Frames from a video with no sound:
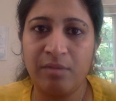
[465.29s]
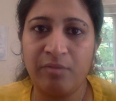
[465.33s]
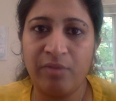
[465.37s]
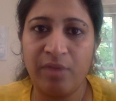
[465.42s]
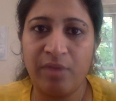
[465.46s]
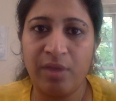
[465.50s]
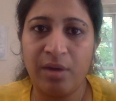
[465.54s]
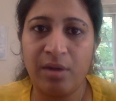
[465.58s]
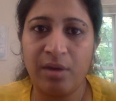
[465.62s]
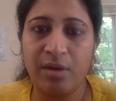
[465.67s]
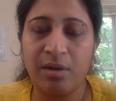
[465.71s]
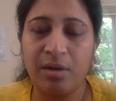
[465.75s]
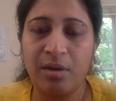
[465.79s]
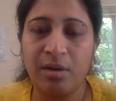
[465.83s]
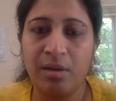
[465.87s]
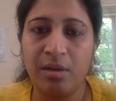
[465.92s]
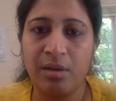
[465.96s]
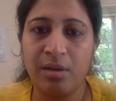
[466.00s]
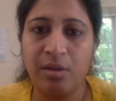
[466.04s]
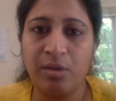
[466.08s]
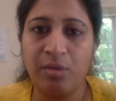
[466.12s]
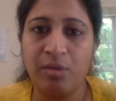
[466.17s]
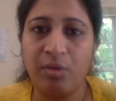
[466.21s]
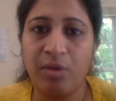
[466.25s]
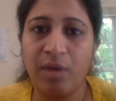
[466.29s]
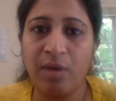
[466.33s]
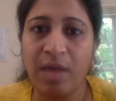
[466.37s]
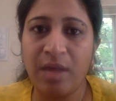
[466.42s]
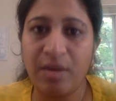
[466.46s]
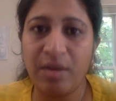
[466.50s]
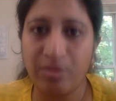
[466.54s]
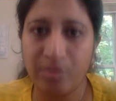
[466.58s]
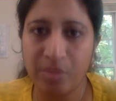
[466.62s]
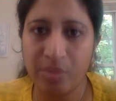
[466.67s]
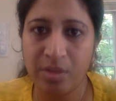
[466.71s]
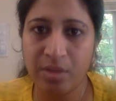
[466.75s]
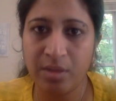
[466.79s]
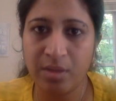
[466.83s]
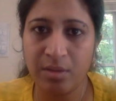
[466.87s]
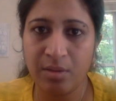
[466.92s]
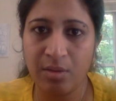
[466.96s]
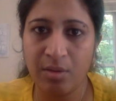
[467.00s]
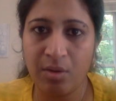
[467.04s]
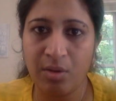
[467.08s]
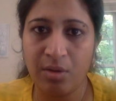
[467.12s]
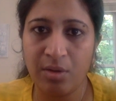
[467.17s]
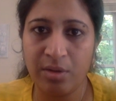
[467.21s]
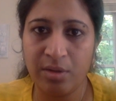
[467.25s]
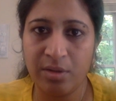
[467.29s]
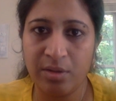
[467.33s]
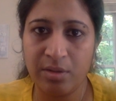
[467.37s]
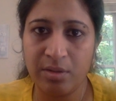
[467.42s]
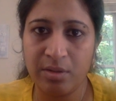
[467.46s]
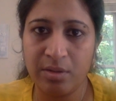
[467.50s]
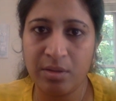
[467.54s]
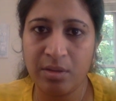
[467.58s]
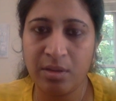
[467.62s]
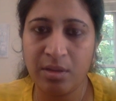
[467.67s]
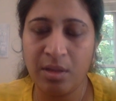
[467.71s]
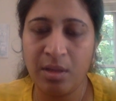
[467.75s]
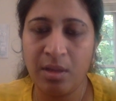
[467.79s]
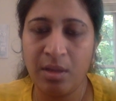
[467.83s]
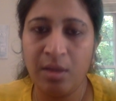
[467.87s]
where you are addressing the audience,